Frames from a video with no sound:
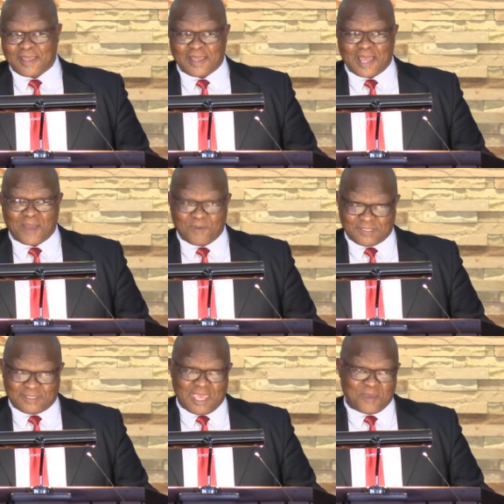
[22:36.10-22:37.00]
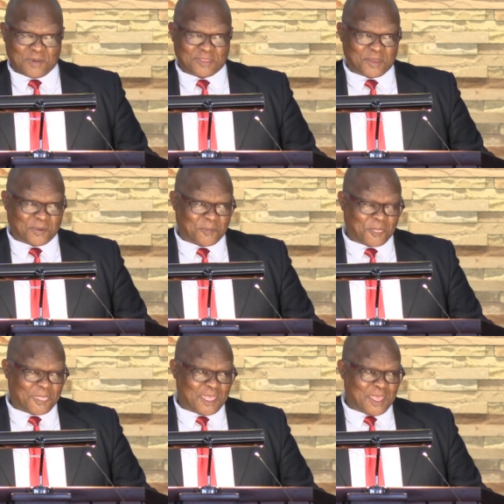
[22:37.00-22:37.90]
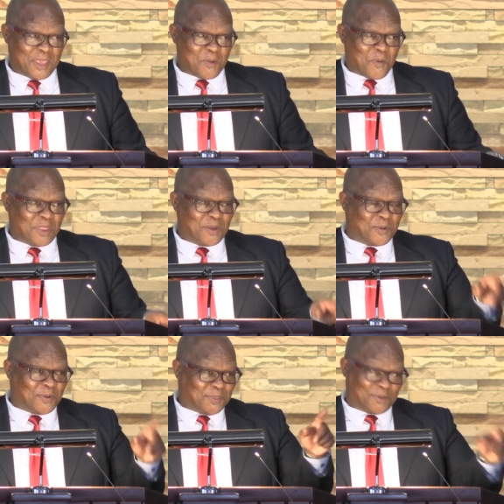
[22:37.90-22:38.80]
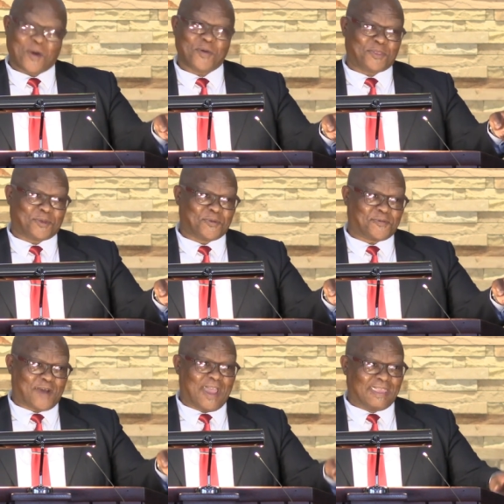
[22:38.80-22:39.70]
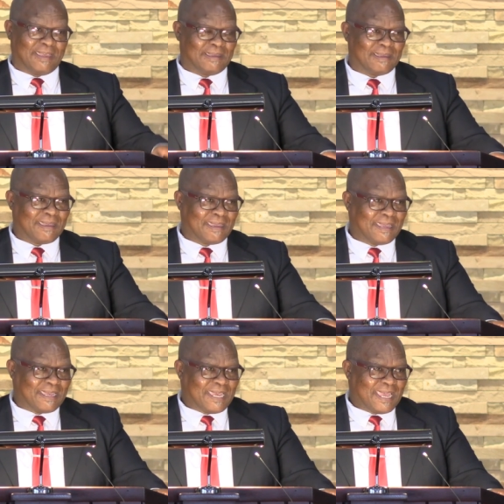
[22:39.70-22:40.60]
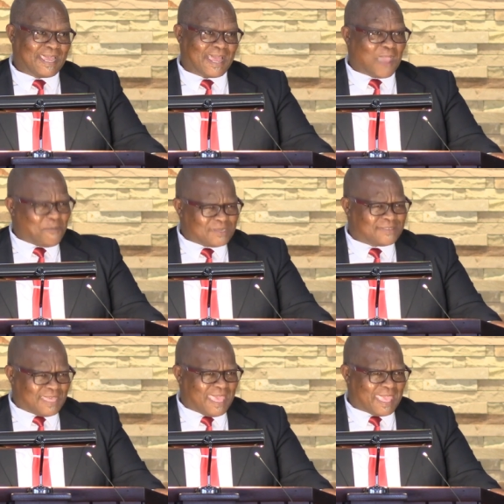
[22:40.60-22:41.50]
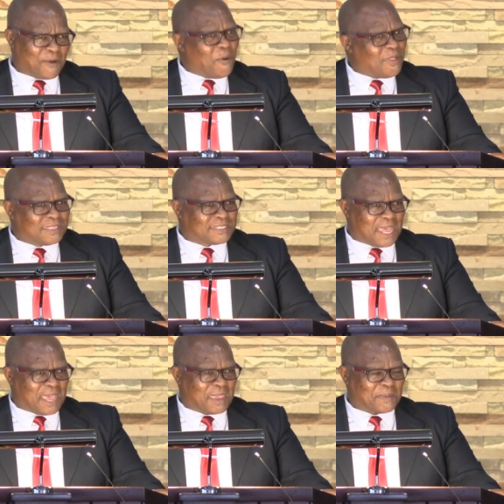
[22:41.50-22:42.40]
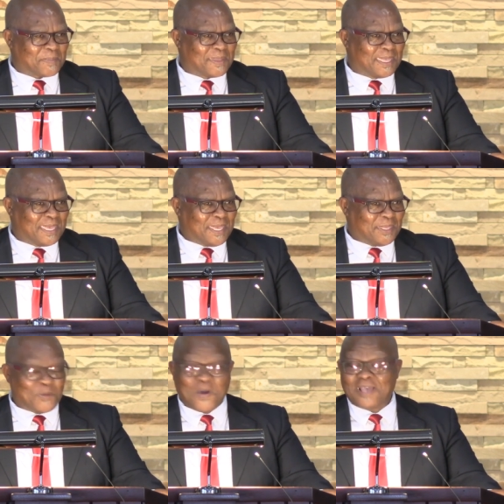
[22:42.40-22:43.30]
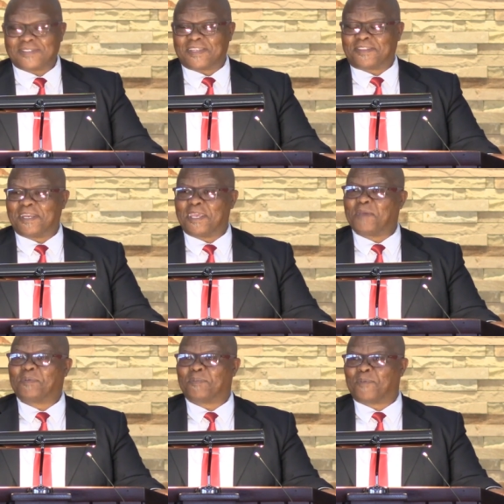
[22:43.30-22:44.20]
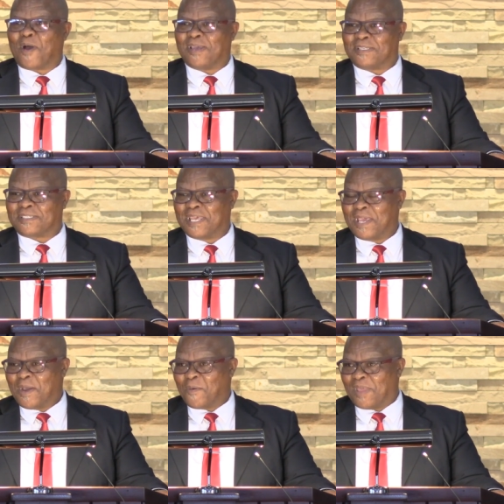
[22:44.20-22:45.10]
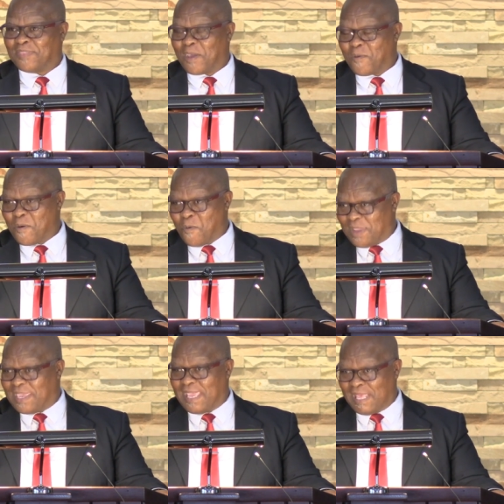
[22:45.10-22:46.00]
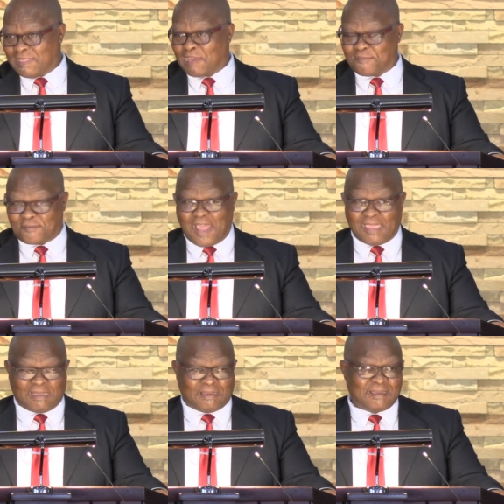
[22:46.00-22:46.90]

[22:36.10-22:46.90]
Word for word: I was there with you. When you go through fire, I was there all the time. You ask the three Hebrew boys, when they were walking in that fire,